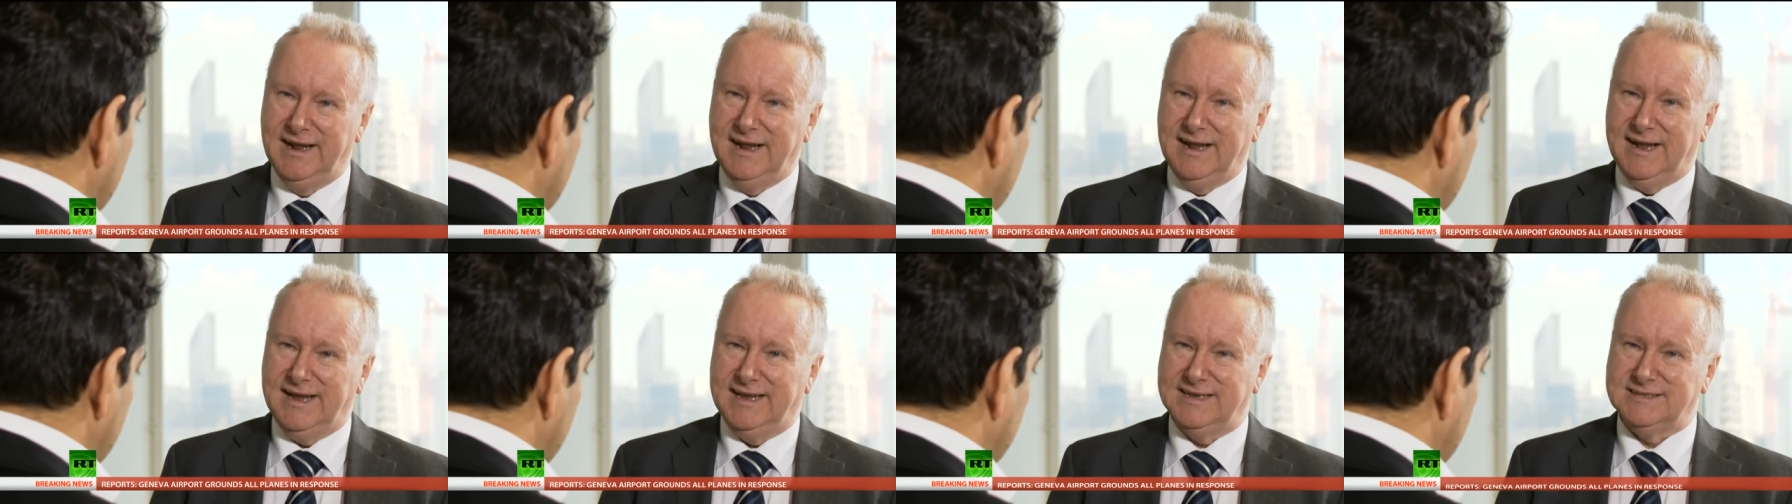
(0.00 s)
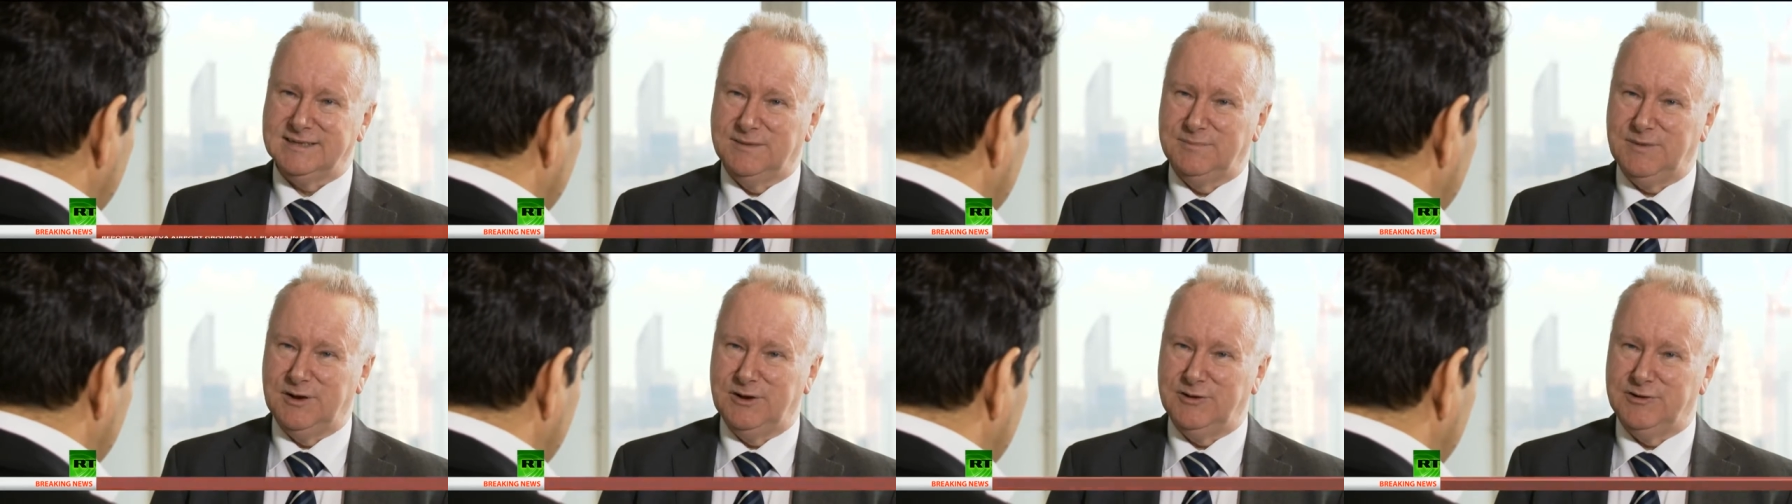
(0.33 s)
is
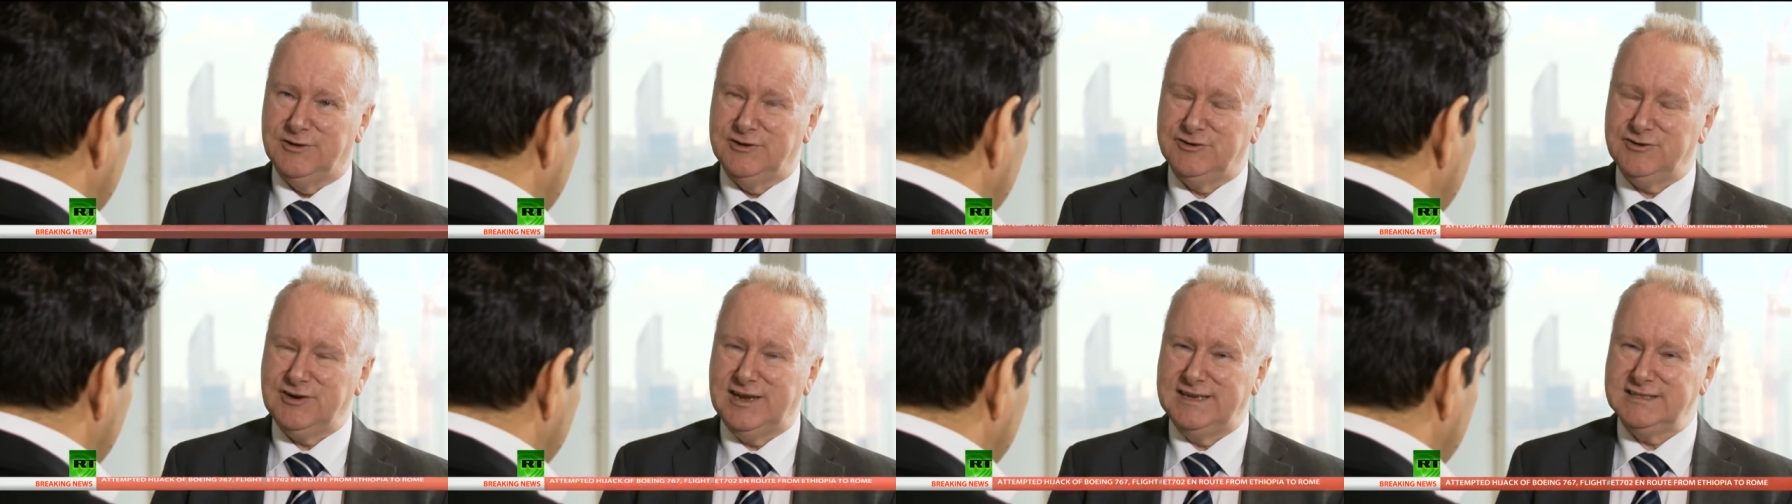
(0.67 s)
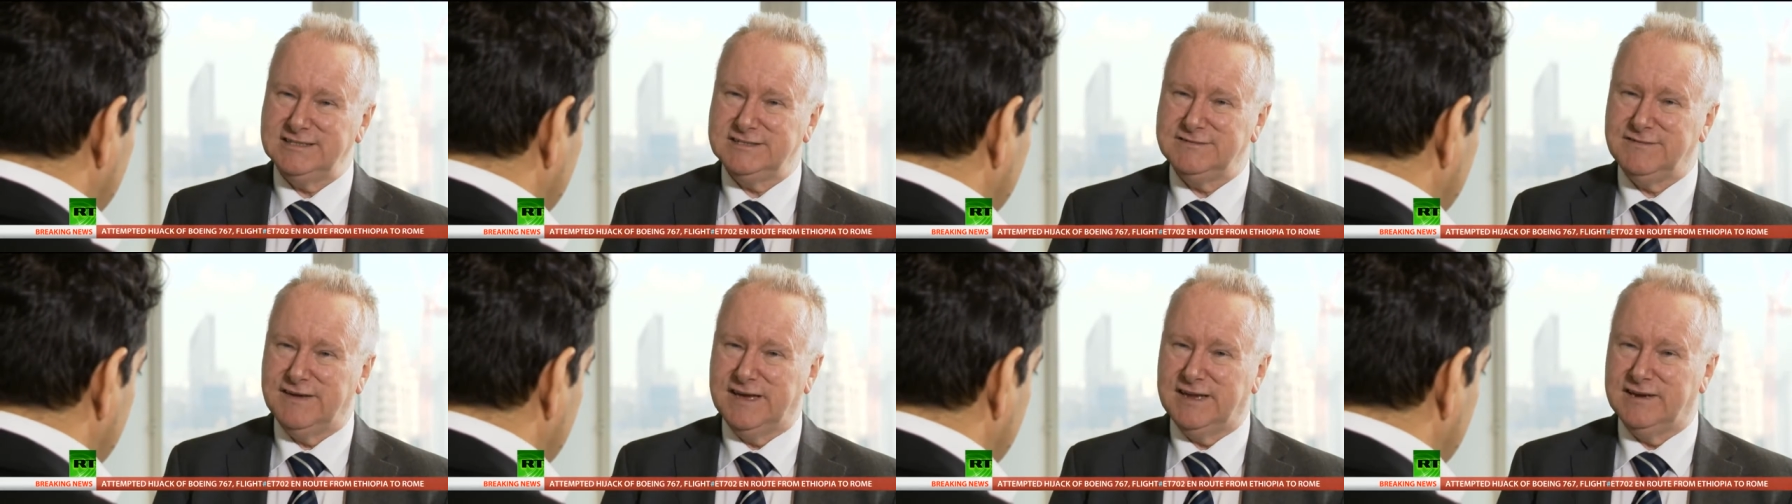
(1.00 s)
about the
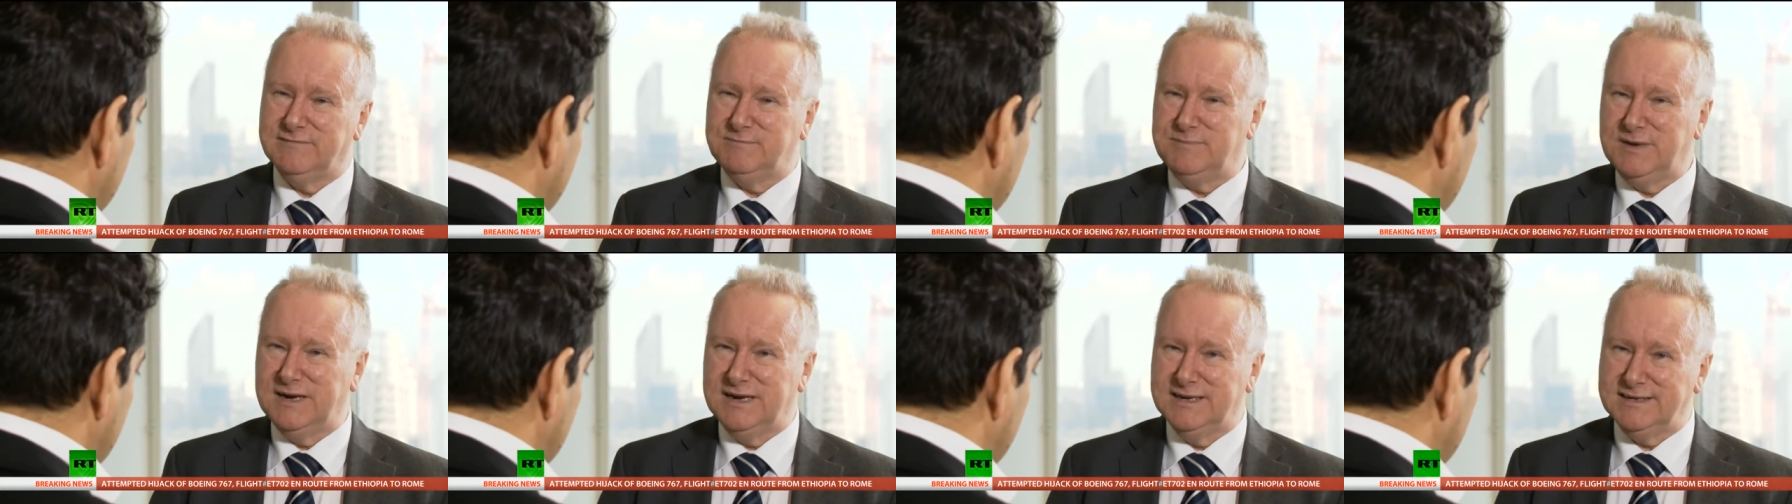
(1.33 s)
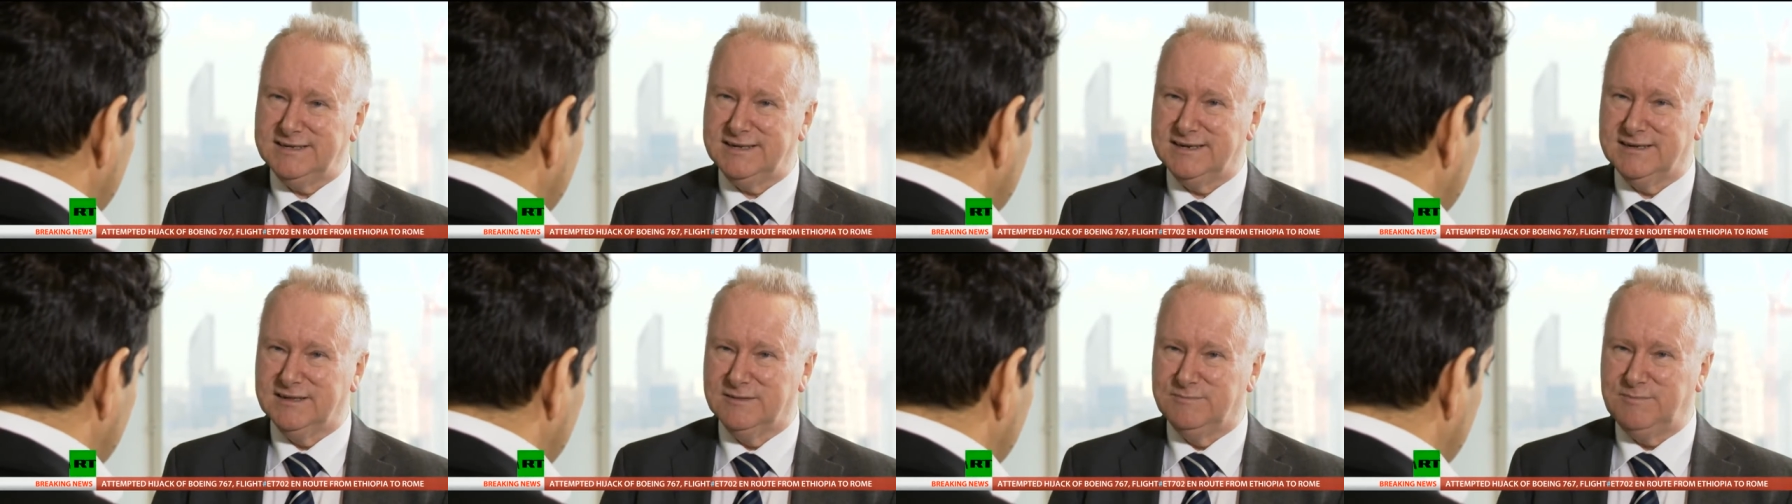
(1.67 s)
transfer of
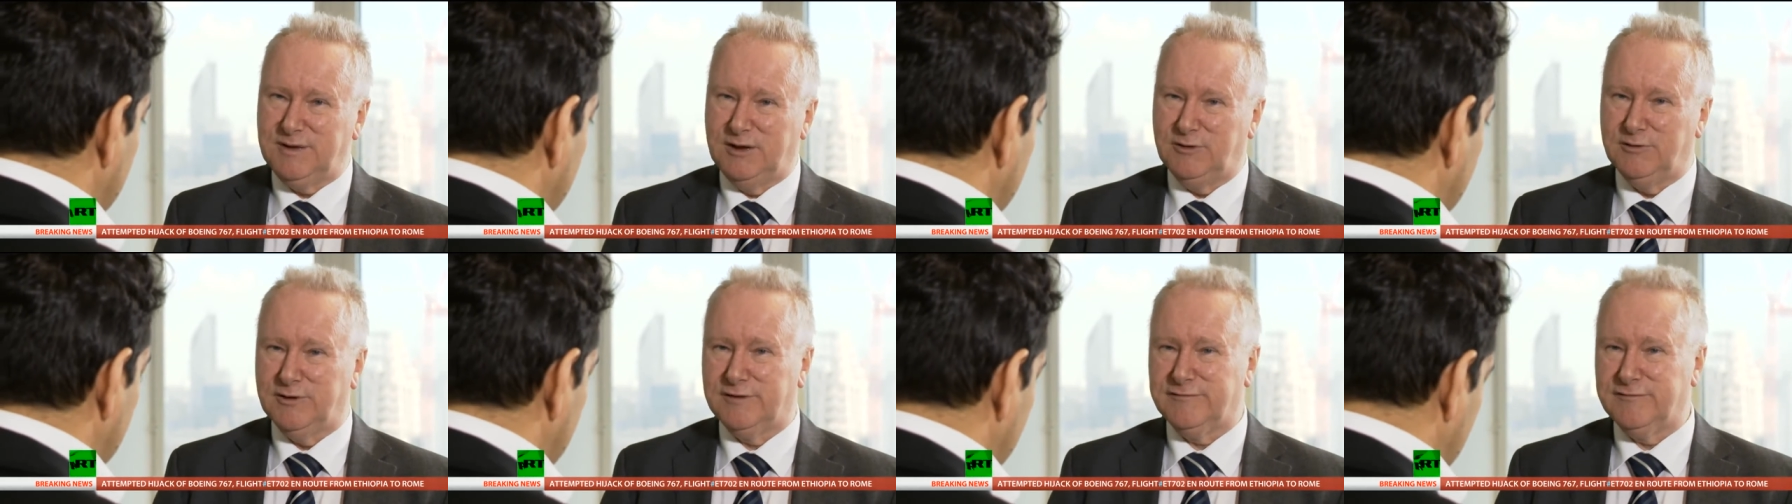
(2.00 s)
political power